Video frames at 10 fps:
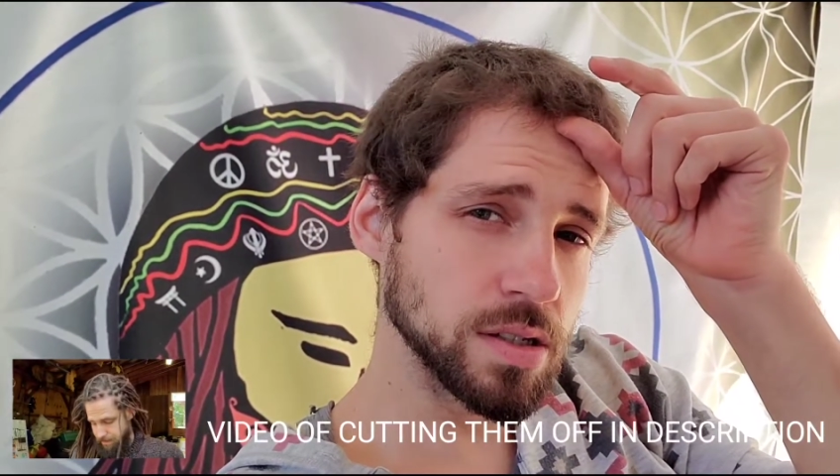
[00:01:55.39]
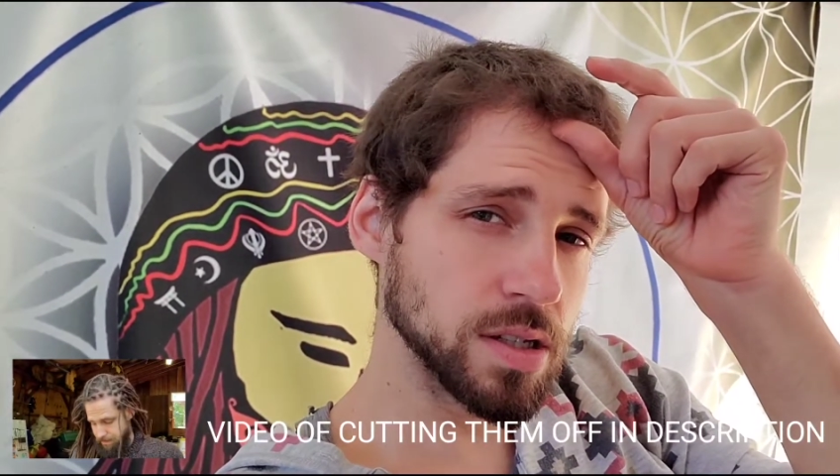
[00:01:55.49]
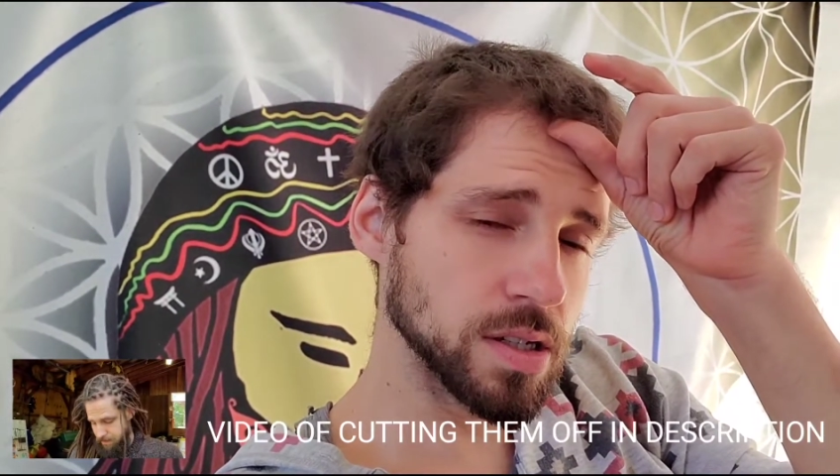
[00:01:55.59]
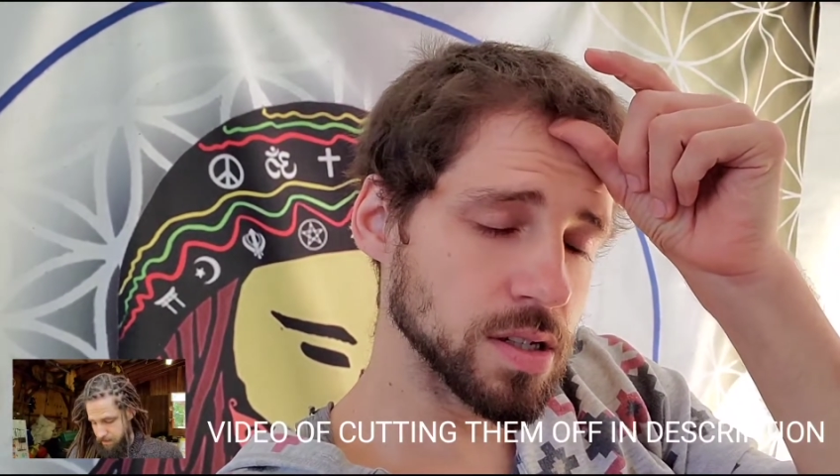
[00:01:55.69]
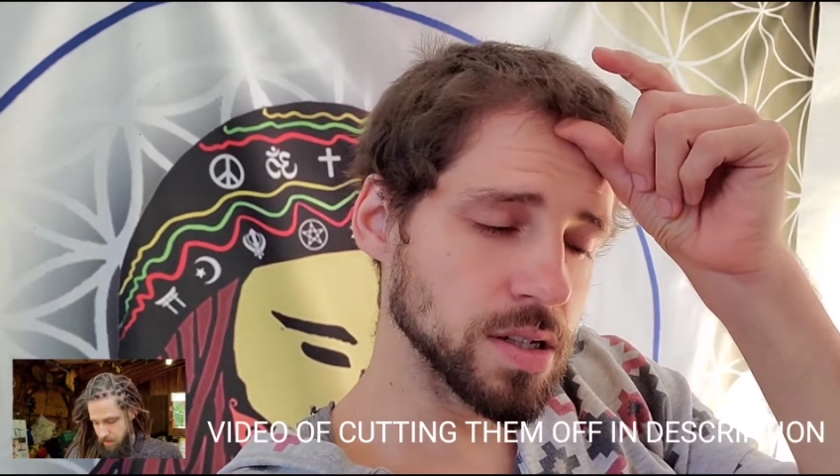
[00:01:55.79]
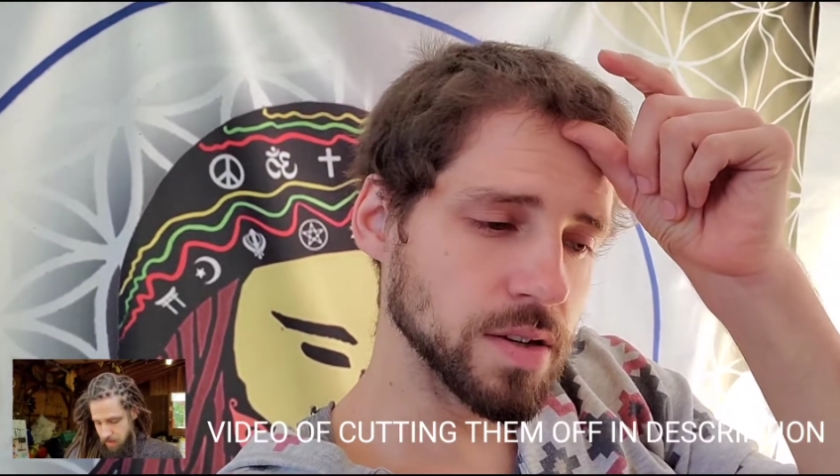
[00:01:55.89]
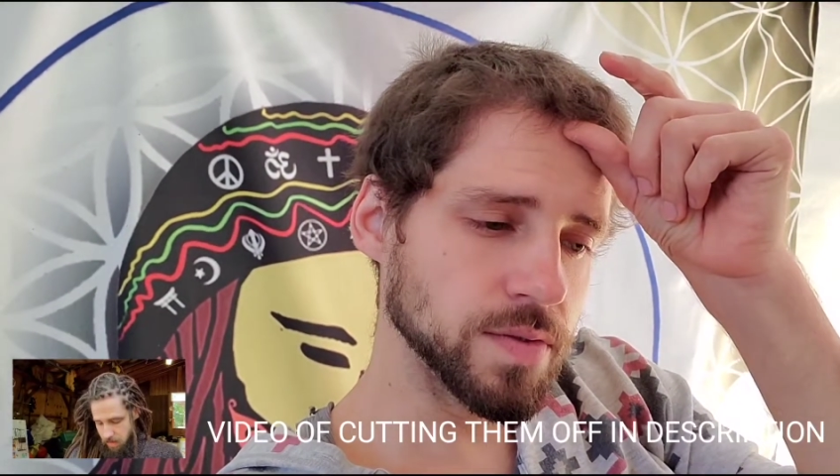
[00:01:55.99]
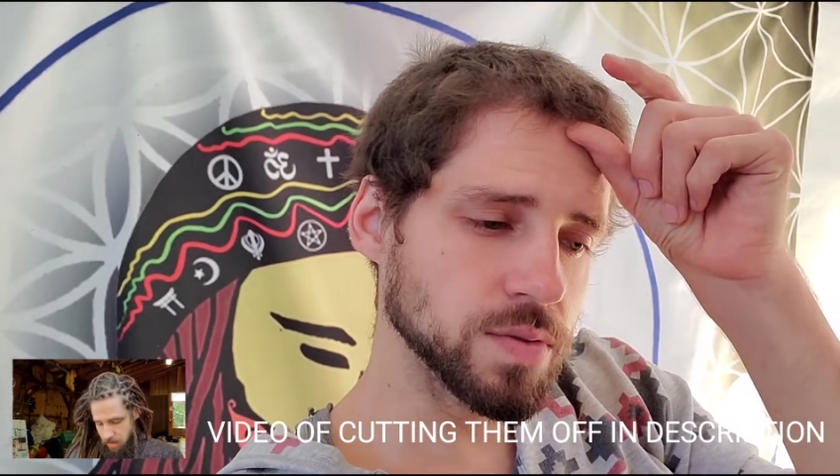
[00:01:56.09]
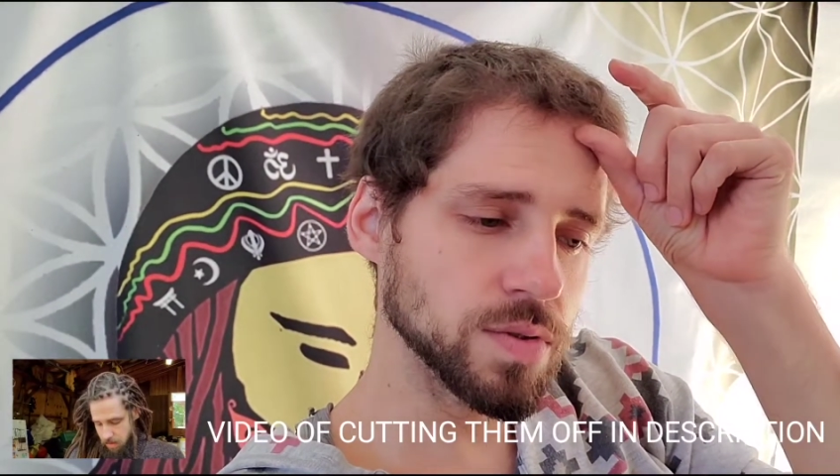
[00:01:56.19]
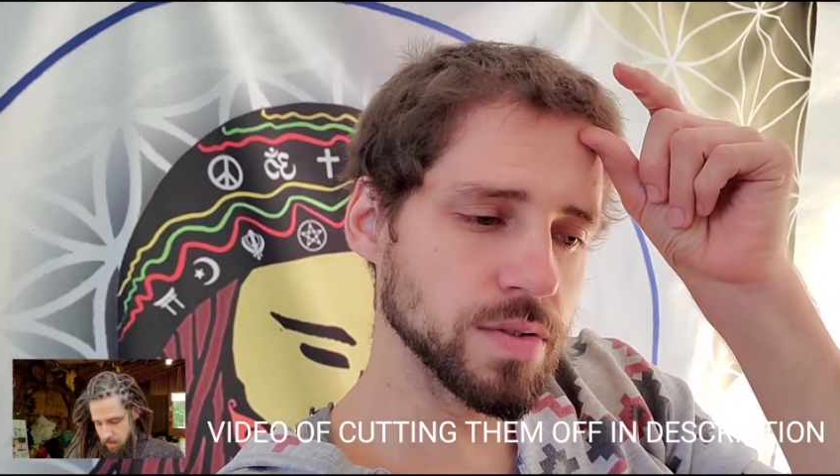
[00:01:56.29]
if
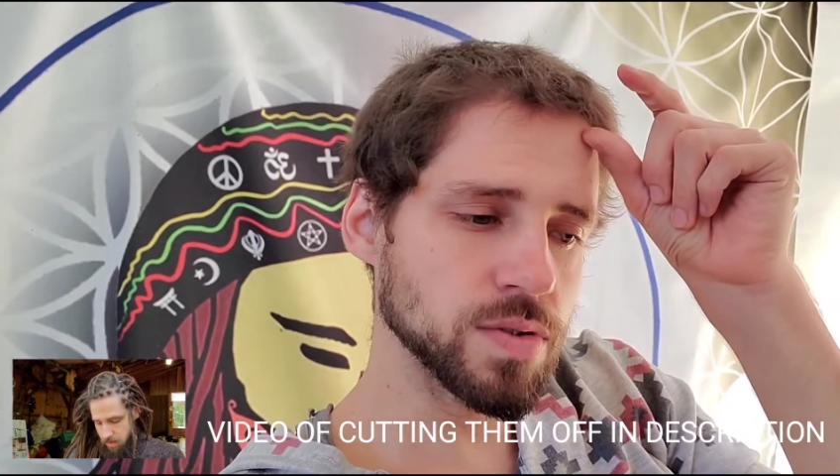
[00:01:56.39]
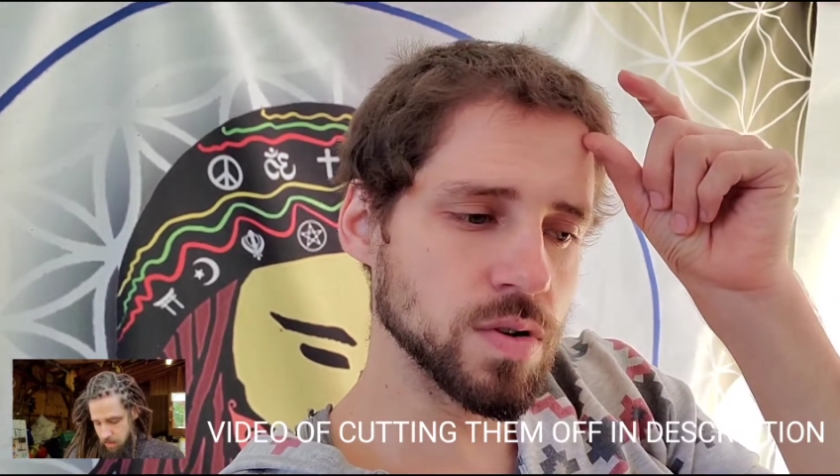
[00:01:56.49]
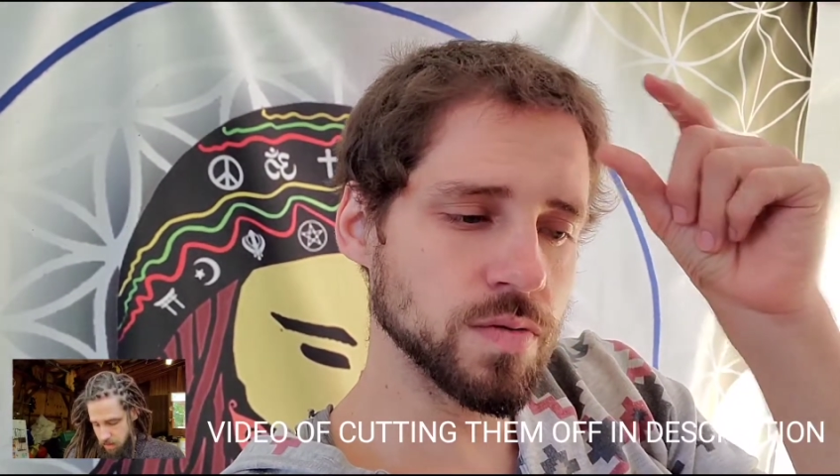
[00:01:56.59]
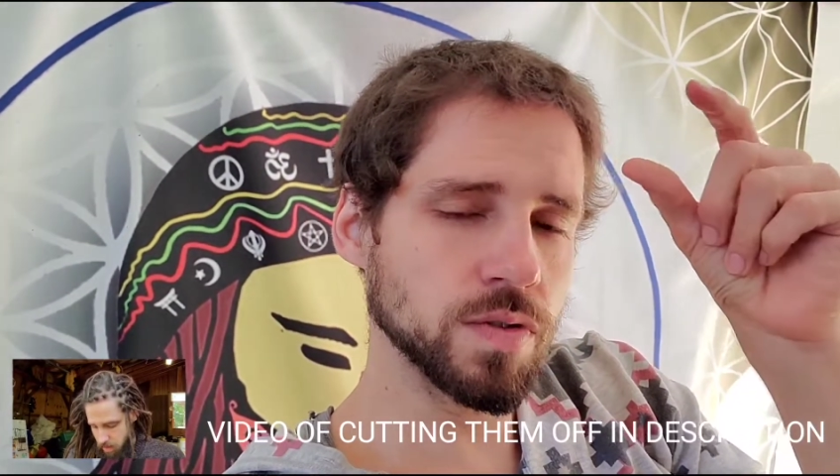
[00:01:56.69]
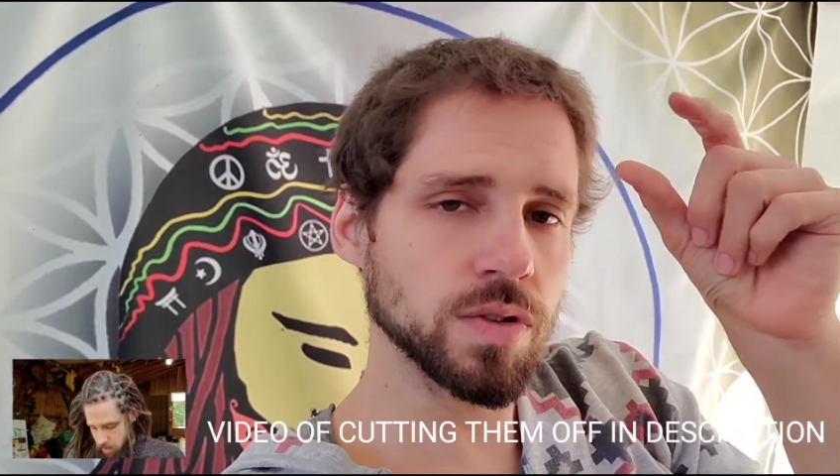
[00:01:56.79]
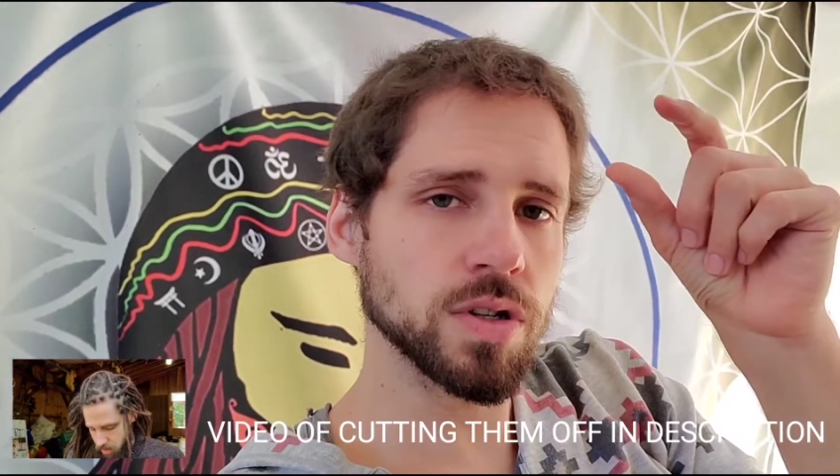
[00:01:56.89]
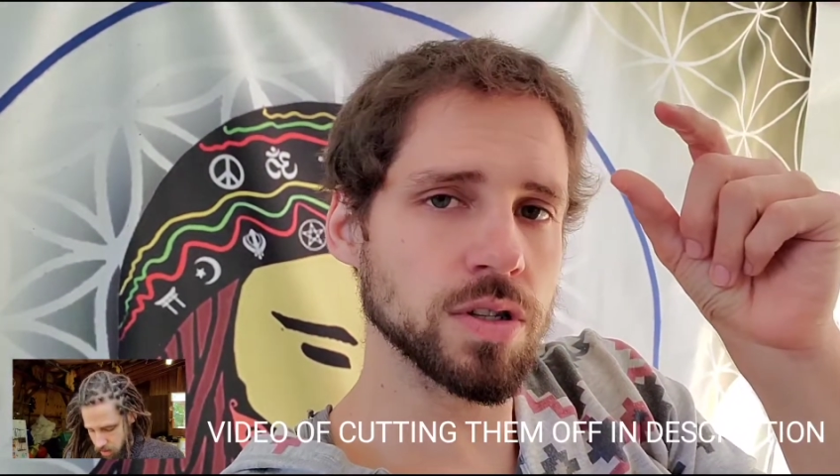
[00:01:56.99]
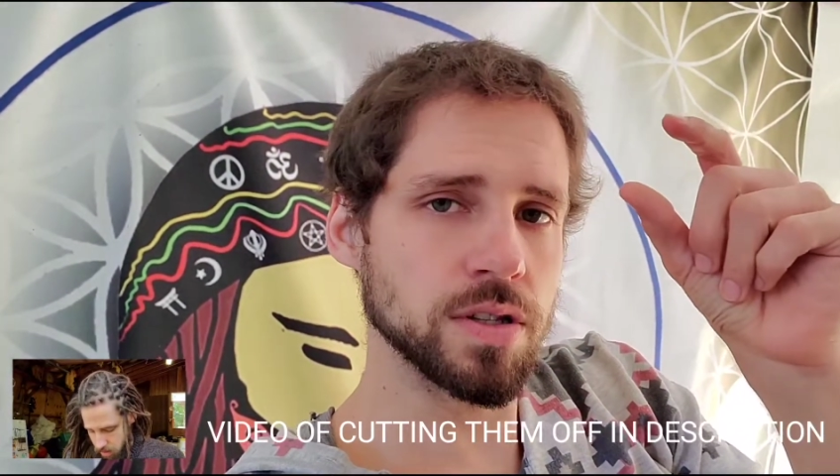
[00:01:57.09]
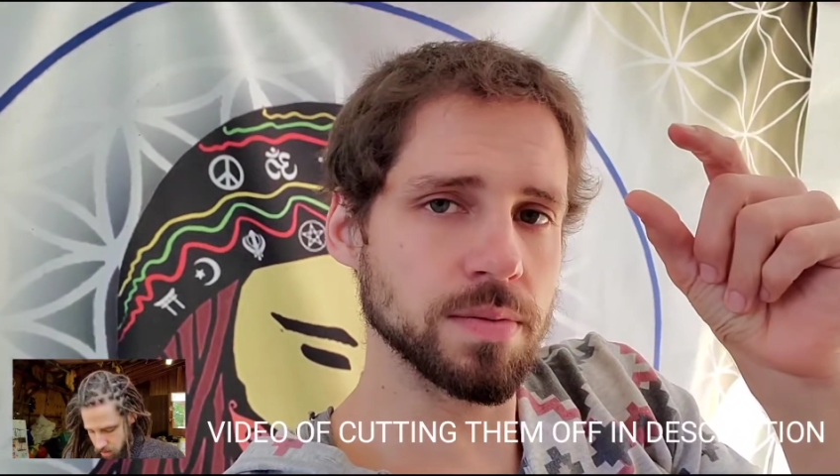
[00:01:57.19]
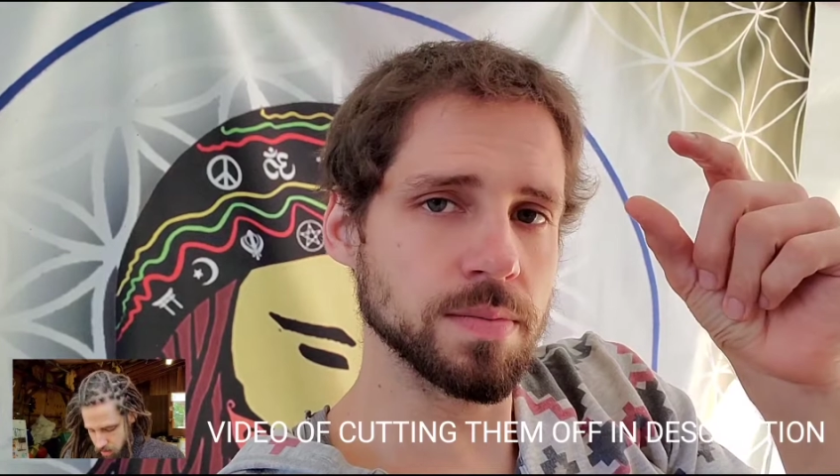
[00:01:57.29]
you
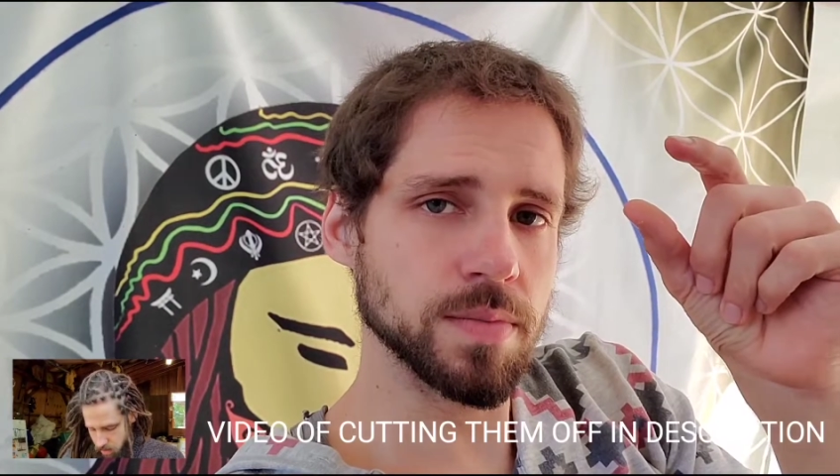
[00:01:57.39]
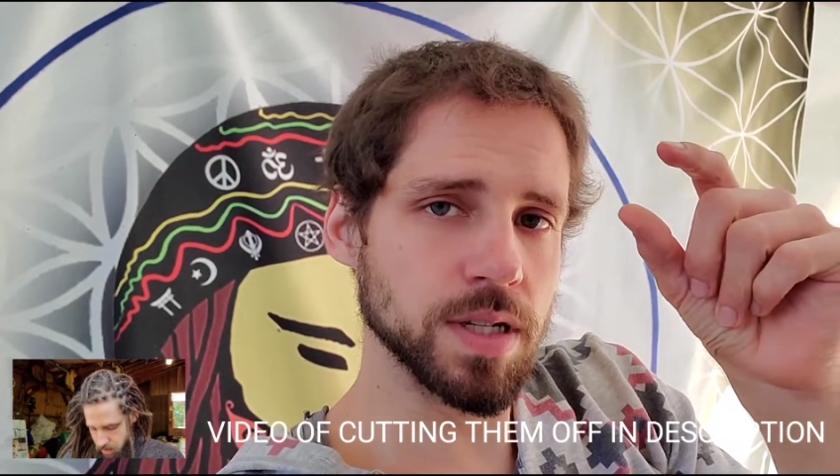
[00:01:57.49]
overlook them,